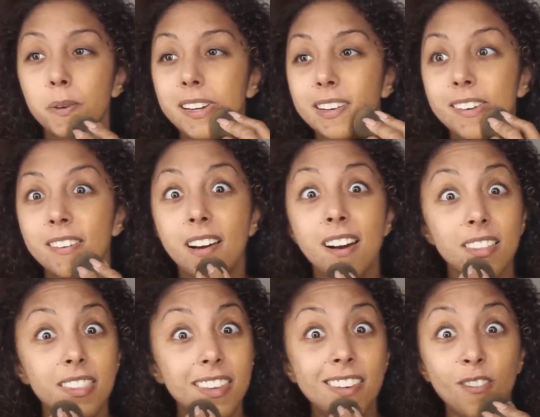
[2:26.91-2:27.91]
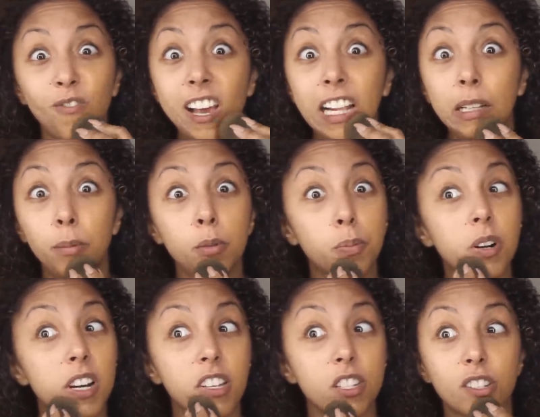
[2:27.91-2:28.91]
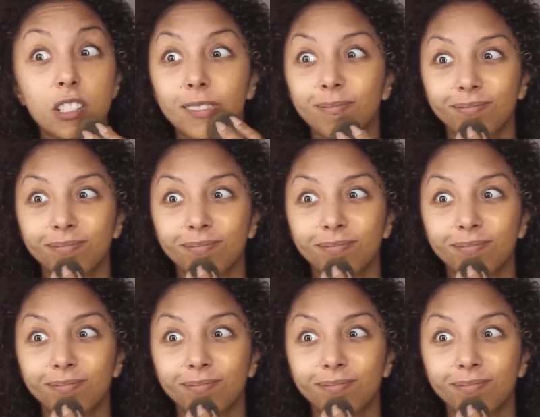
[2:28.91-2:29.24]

but not the Infallible price.